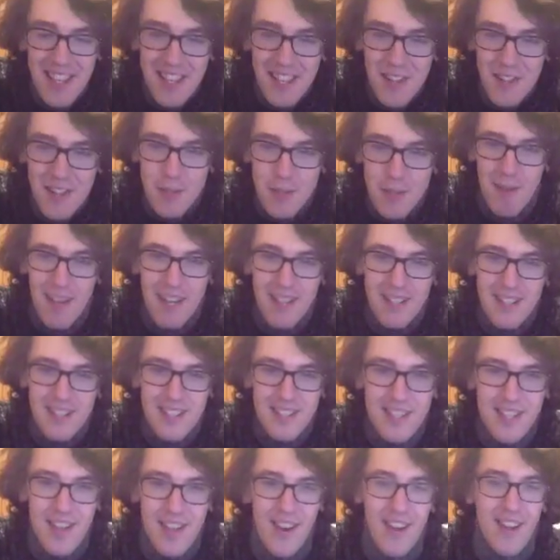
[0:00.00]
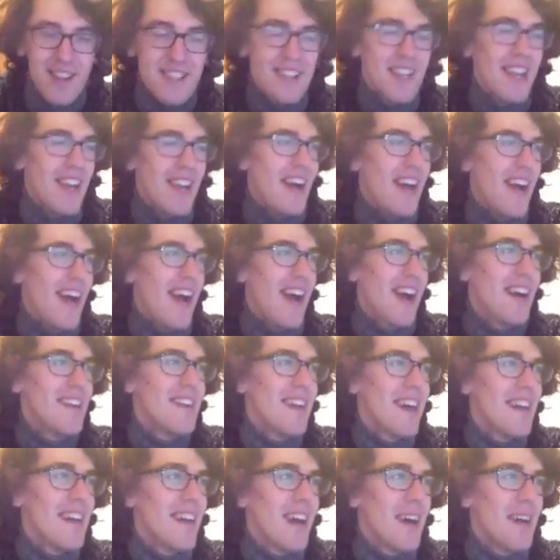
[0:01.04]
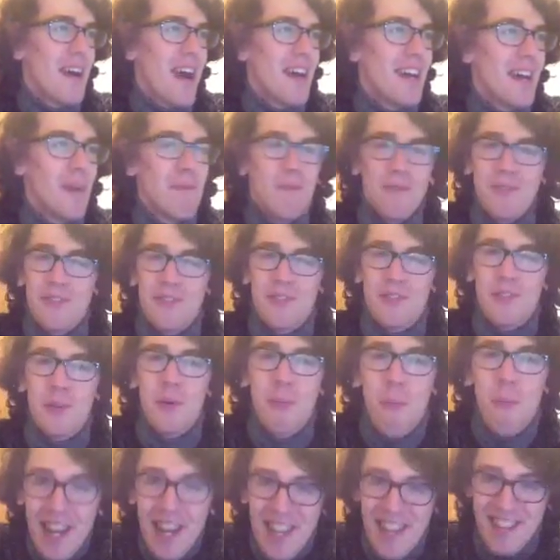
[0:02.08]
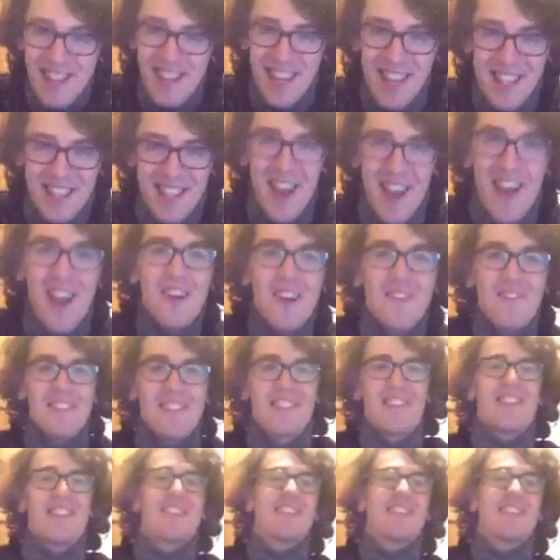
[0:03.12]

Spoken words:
in those pictures, guys. And I will tweet this over to